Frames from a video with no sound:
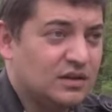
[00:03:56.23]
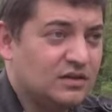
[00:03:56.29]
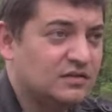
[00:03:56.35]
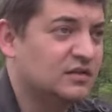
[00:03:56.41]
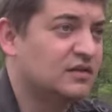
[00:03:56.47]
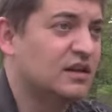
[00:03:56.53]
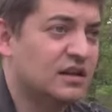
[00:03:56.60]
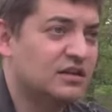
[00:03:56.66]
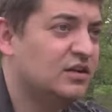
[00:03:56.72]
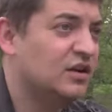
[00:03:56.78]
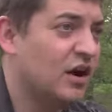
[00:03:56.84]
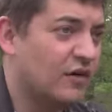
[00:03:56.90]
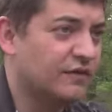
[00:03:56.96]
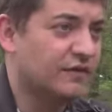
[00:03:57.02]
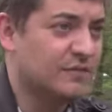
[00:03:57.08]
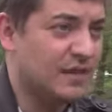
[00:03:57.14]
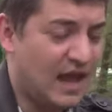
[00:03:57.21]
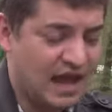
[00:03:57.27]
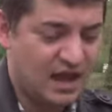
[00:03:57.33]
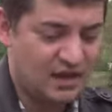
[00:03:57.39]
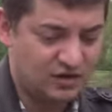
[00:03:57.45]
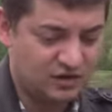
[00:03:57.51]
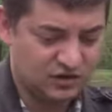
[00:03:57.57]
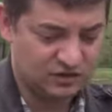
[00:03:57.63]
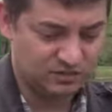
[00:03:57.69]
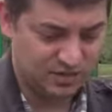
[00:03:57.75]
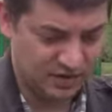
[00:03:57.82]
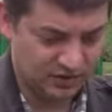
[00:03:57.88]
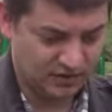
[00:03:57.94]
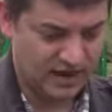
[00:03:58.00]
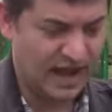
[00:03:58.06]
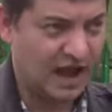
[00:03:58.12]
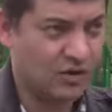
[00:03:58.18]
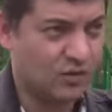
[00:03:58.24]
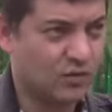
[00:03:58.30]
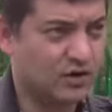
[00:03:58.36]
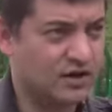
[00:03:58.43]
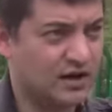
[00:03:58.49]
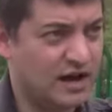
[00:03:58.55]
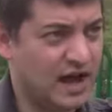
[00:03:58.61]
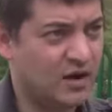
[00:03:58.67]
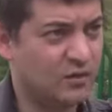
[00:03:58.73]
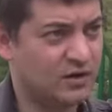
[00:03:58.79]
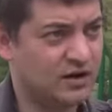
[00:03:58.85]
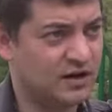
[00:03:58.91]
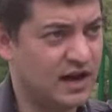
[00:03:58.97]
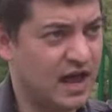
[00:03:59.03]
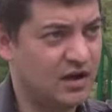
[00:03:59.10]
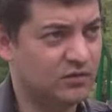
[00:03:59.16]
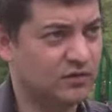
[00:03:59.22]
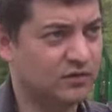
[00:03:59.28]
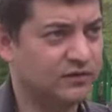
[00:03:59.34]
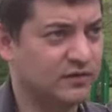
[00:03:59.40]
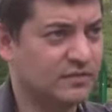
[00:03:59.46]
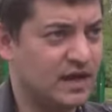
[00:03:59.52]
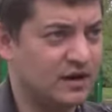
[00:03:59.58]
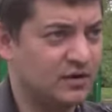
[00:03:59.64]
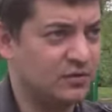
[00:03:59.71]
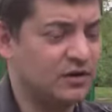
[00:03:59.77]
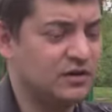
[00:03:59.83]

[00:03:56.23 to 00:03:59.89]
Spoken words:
And so then you go from that, and you just build outward and outward and outward from that